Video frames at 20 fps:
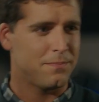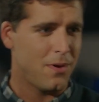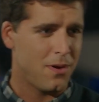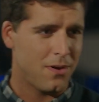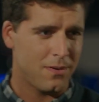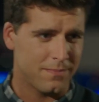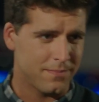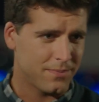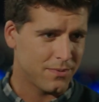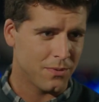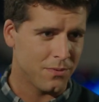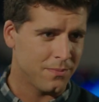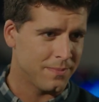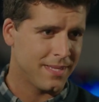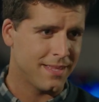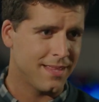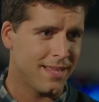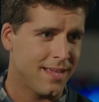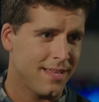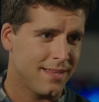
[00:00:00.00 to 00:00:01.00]
mom told
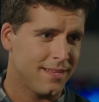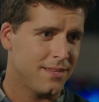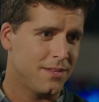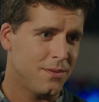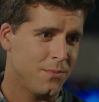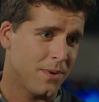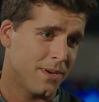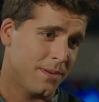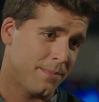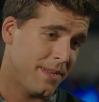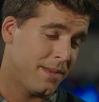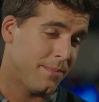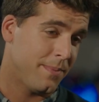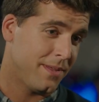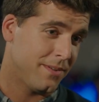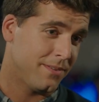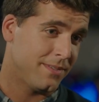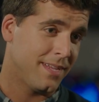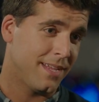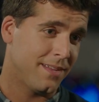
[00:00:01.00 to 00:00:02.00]
me that you wanted me to be
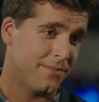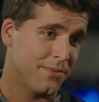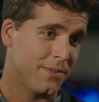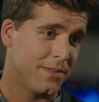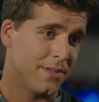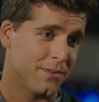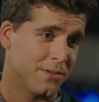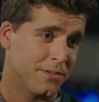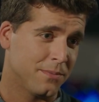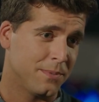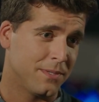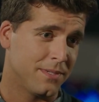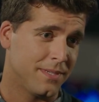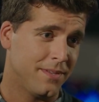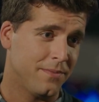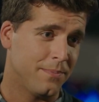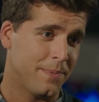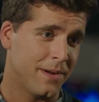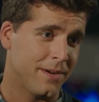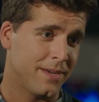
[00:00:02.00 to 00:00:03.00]
your date for the Christmas
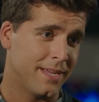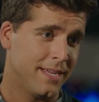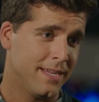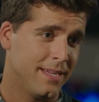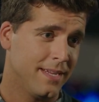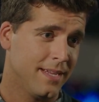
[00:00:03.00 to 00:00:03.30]
no. Eve party.